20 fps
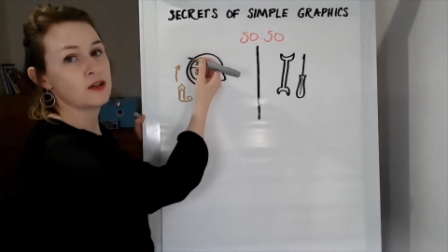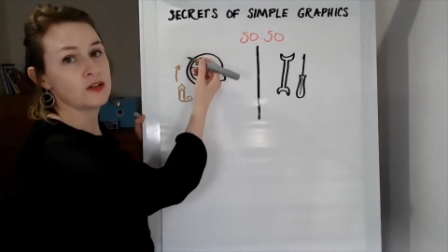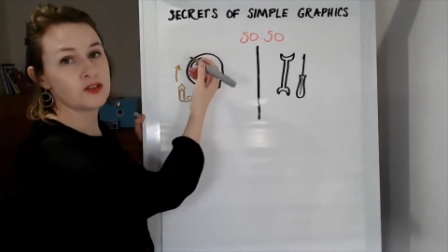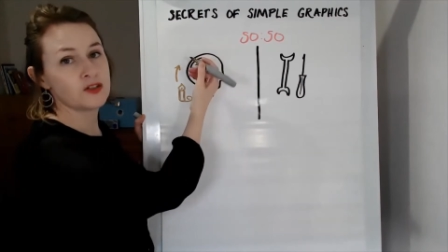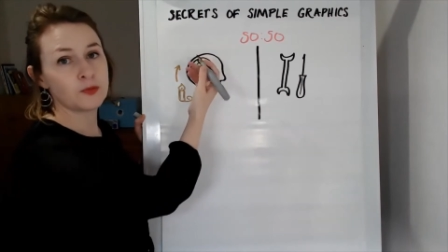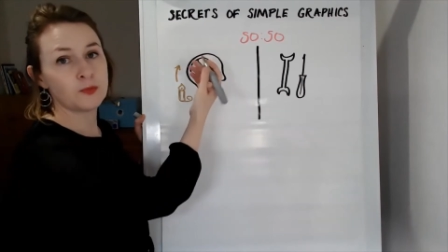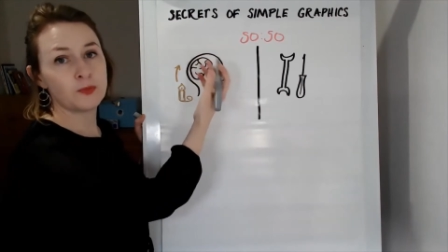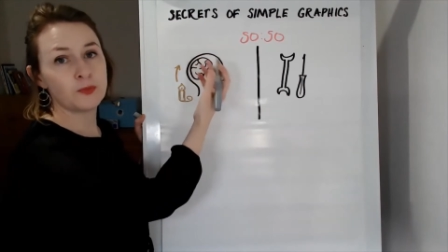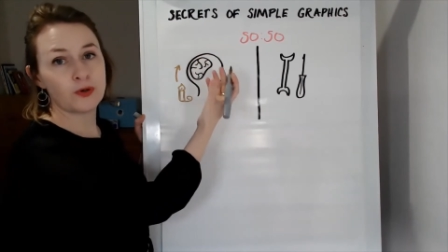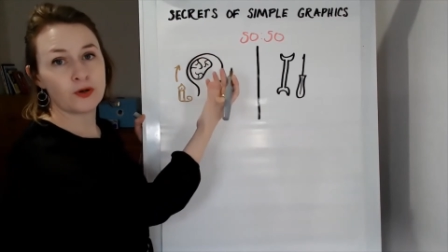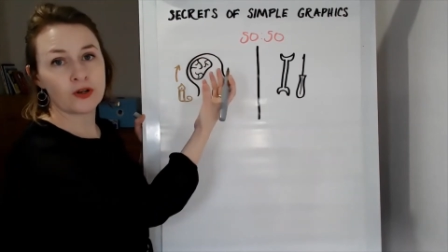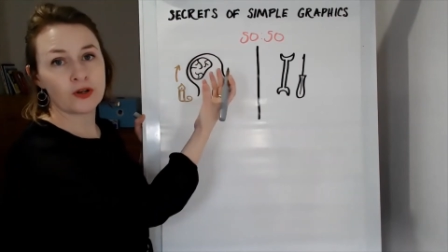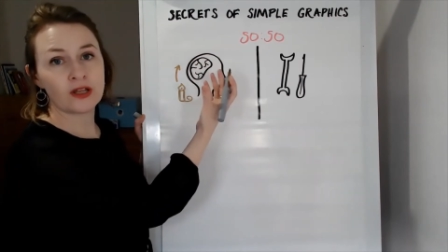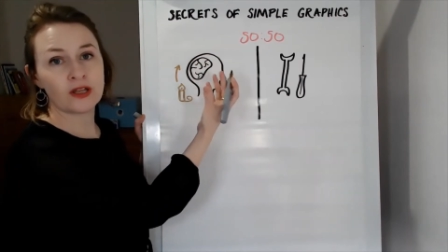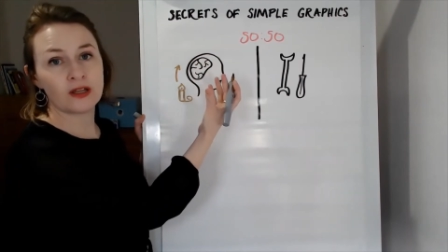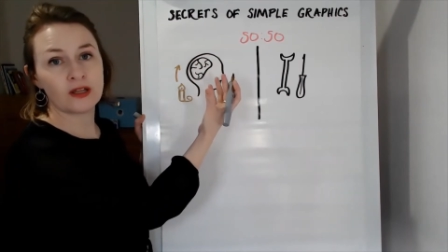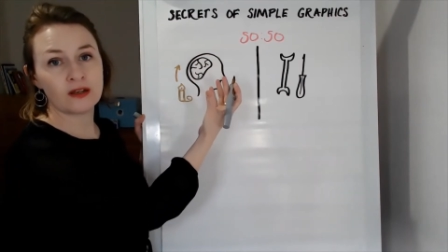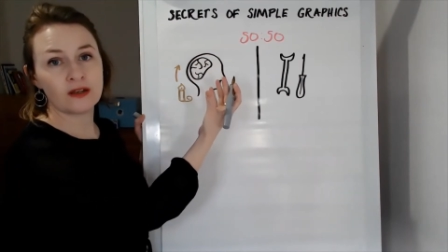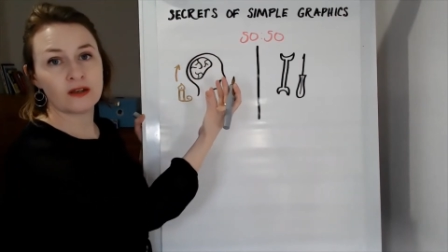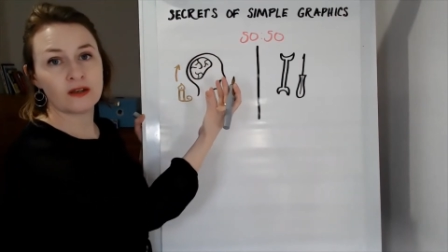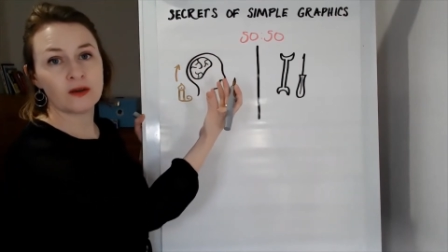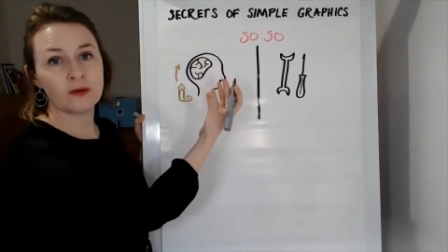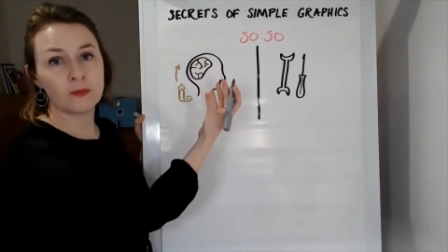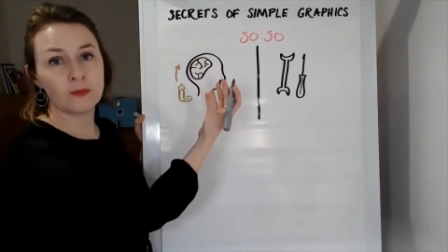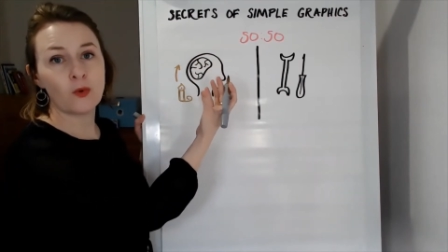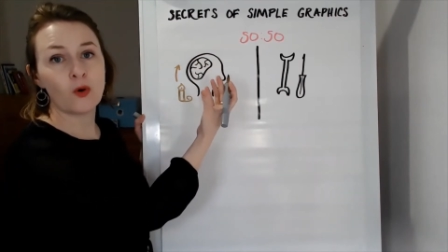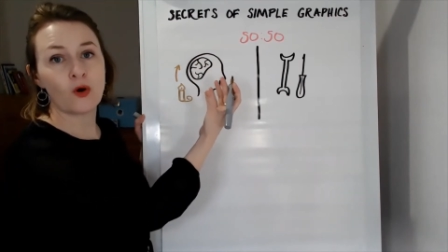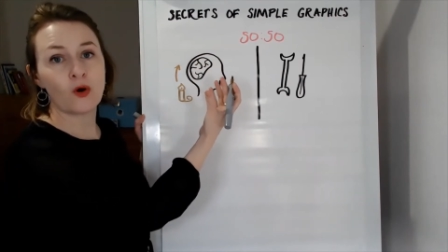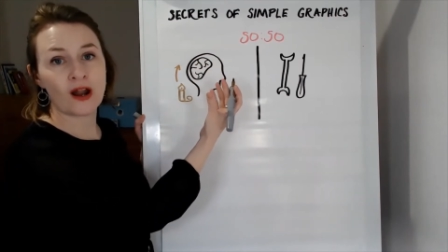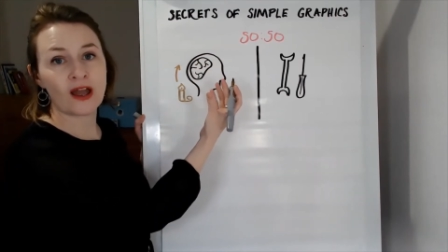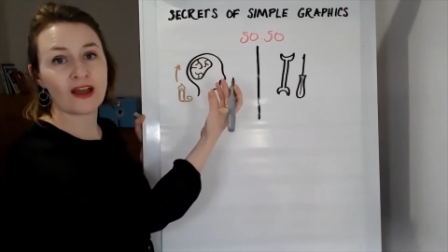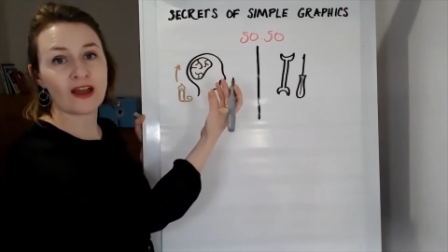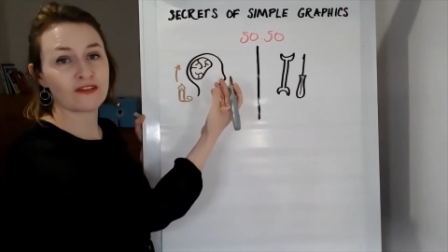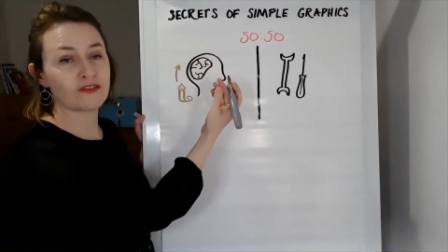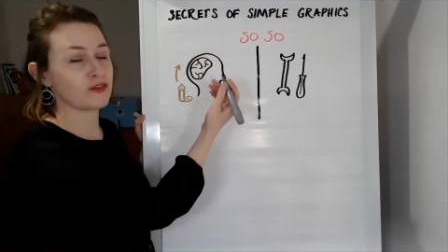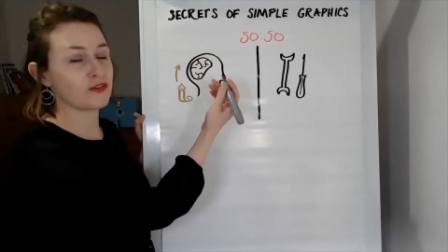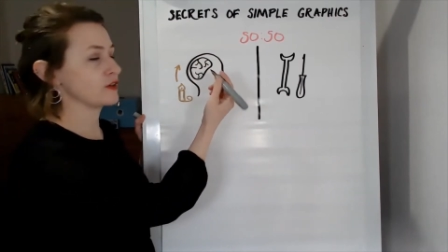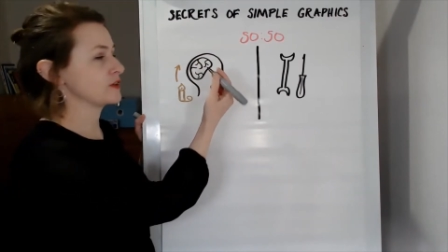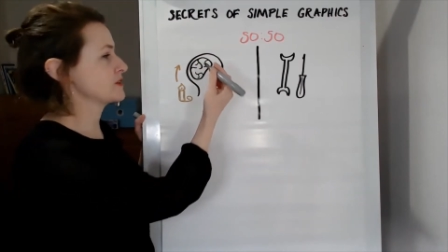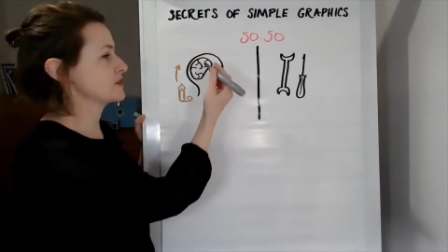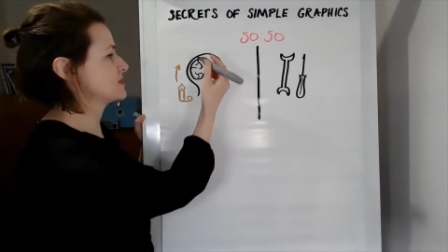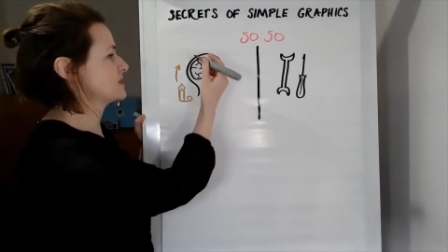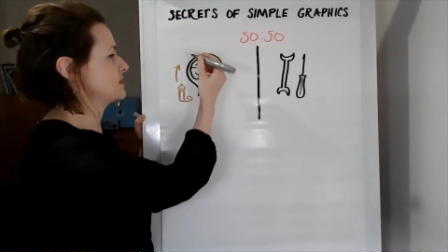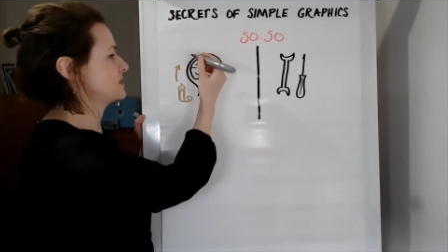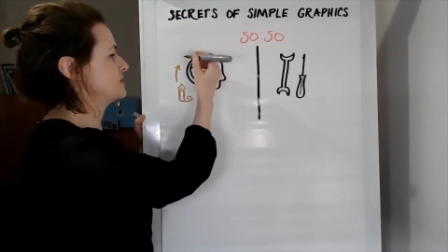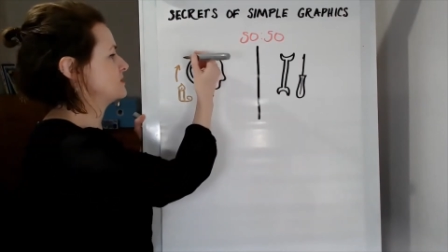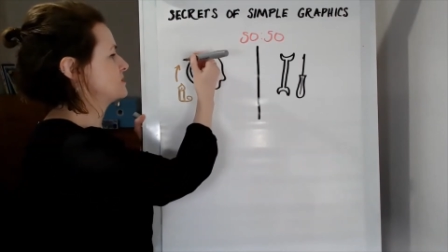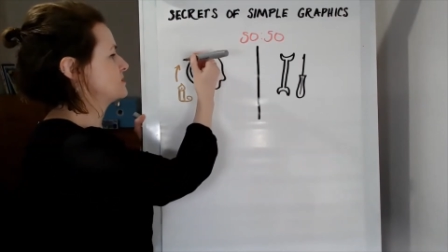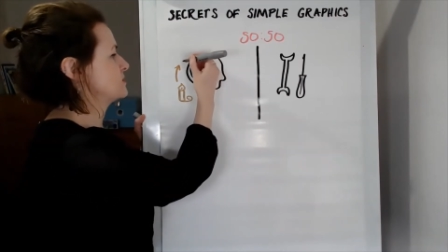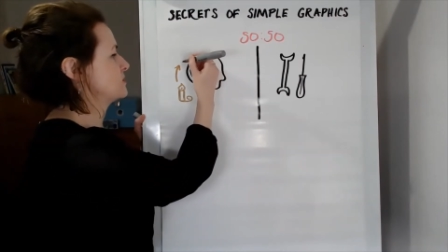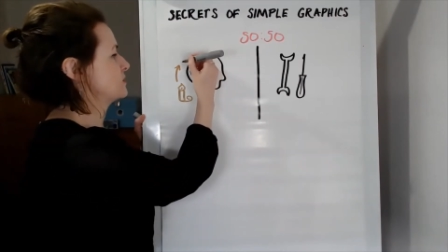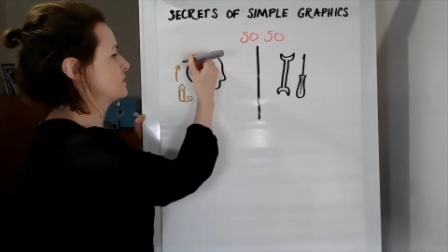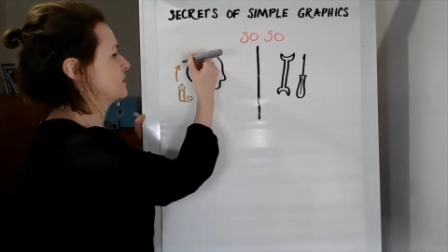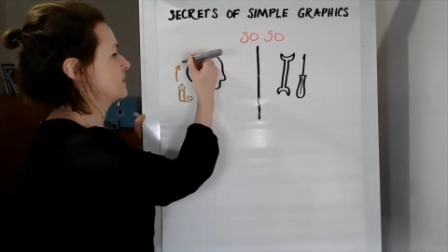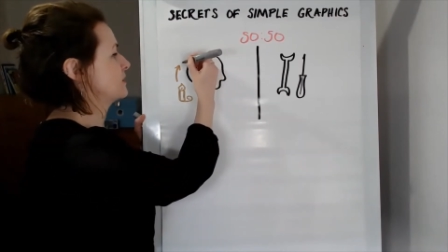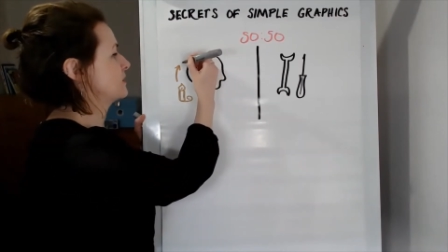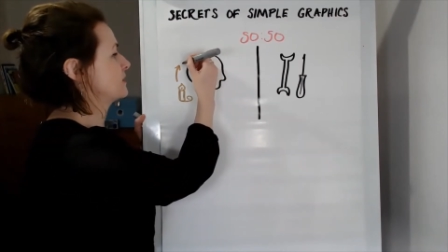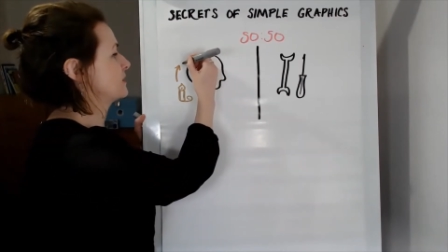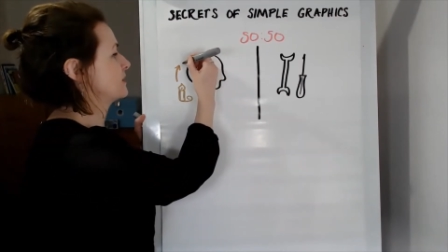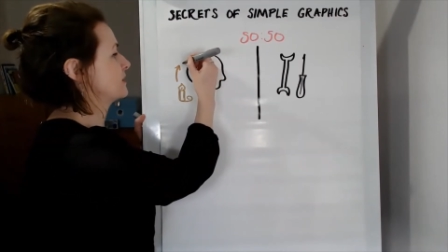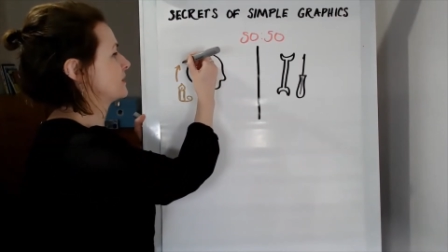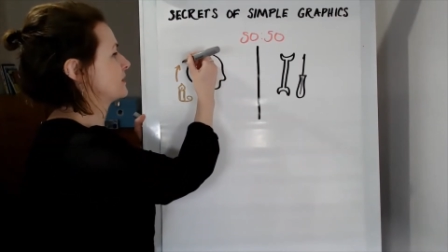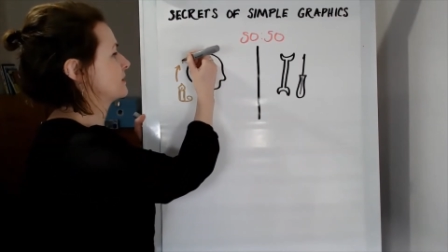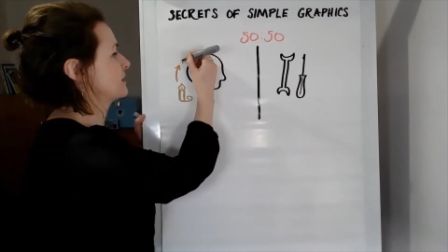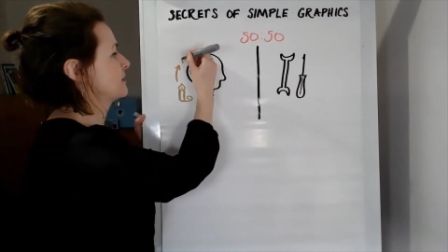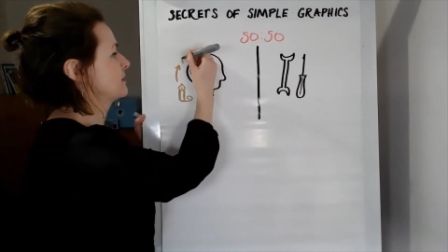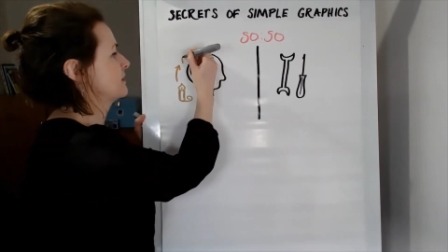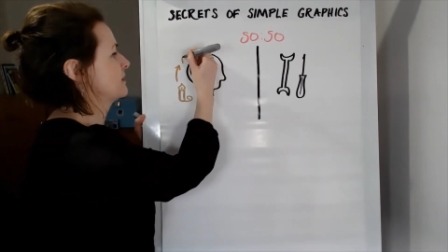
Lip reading: to put in more effort into your learning.